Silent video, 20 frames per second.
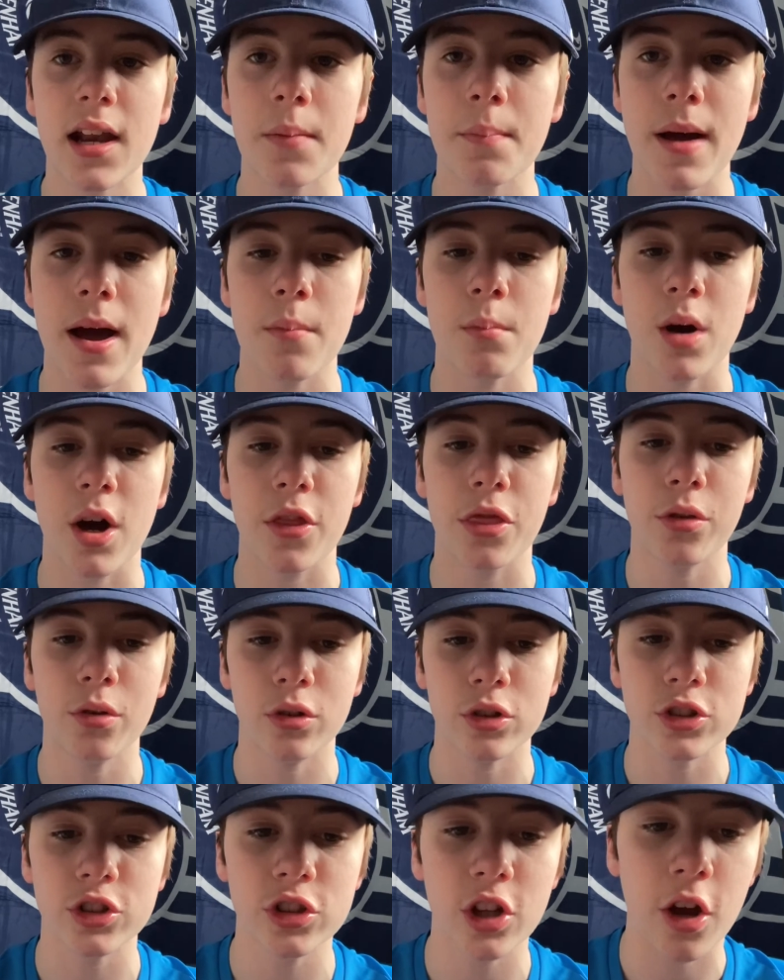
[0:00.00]
about my
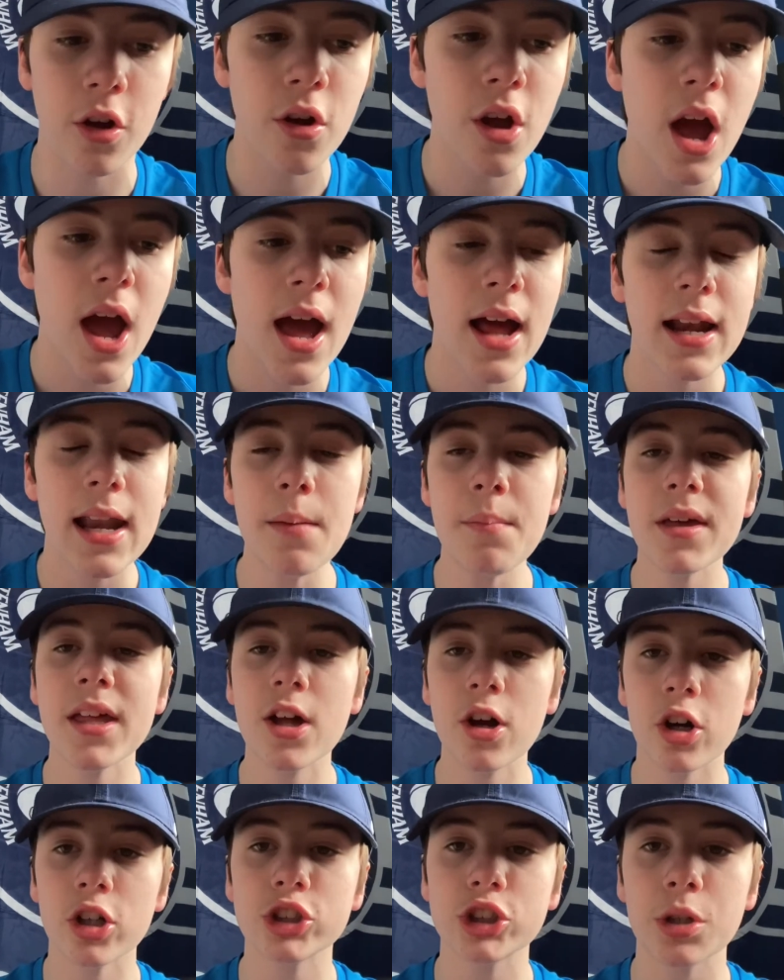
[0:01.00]
thoughts. So let me
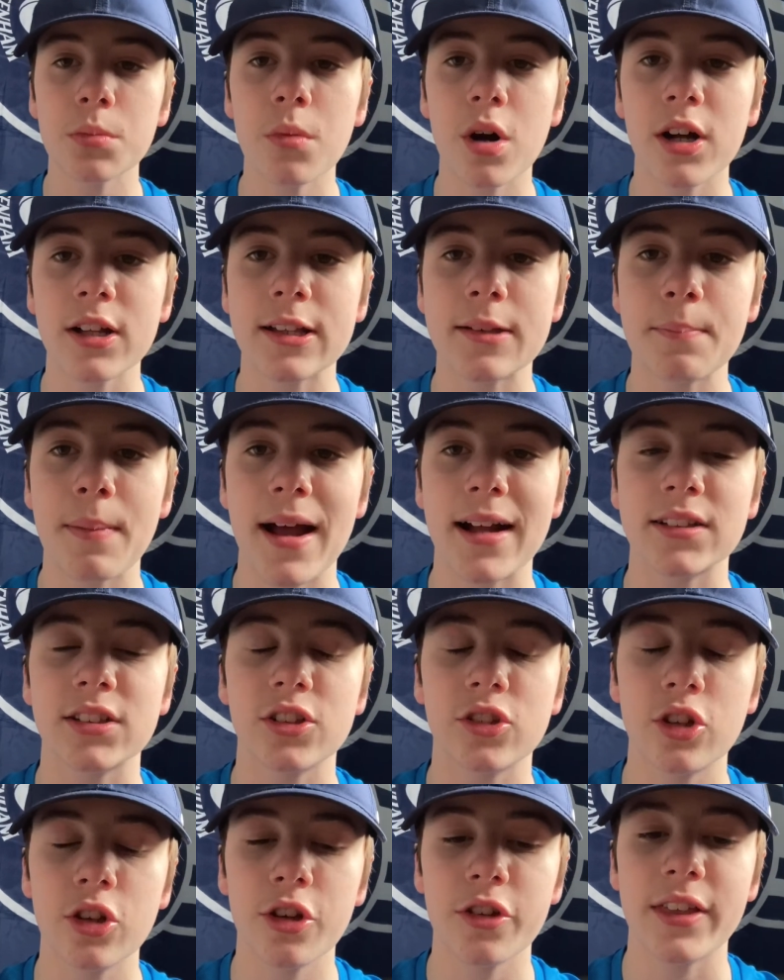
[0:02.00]
cast your minds back
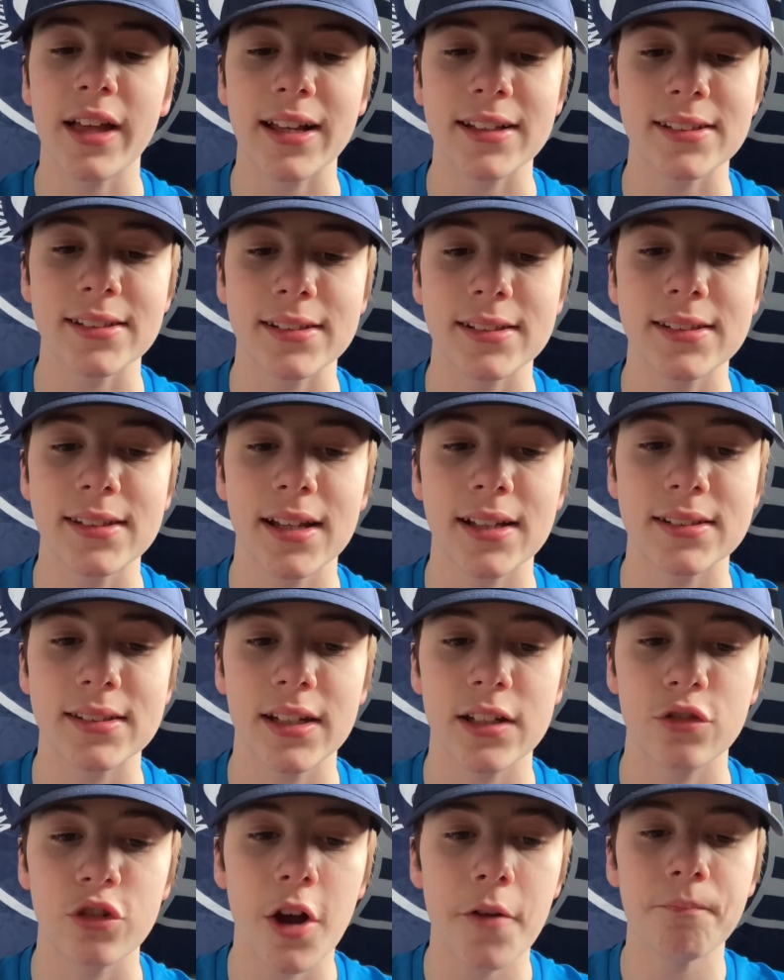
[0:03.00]
to
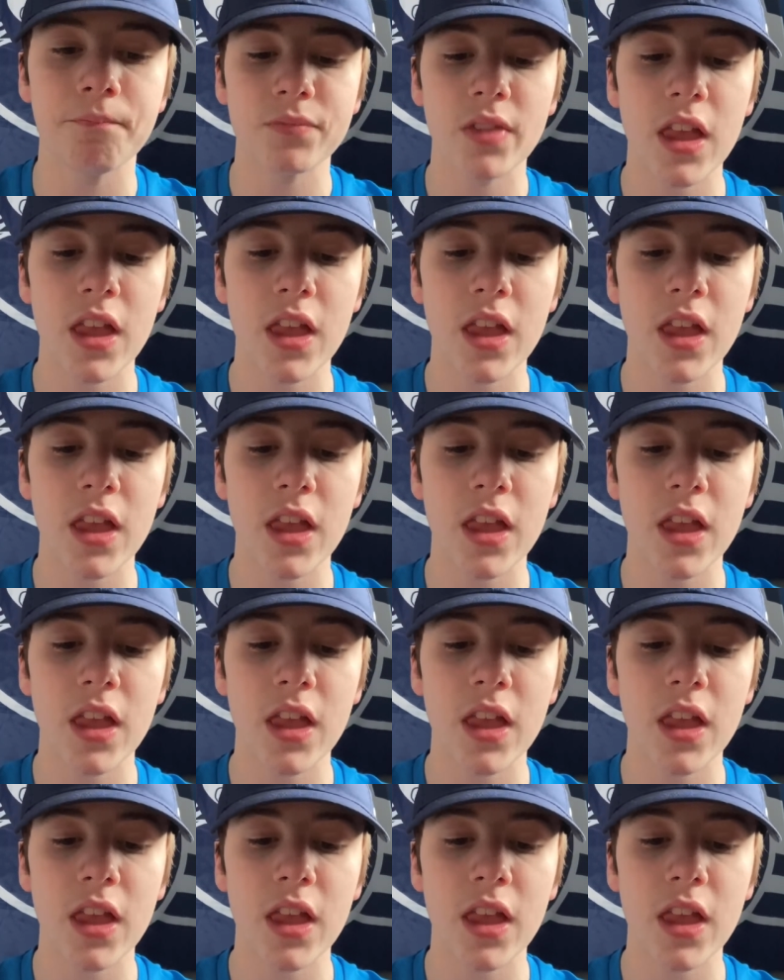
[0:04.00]
2016, right?